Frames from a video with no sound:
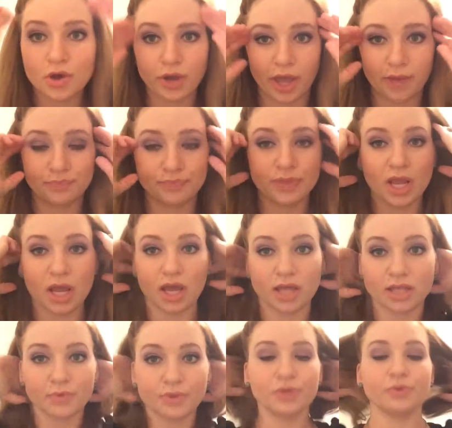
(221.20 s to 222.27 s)
Okay,
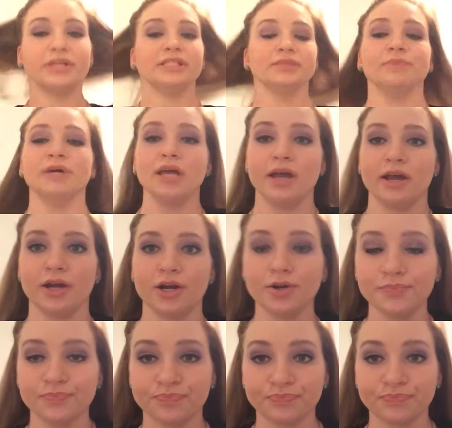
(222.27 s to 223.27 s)
and then with the rest of my hair,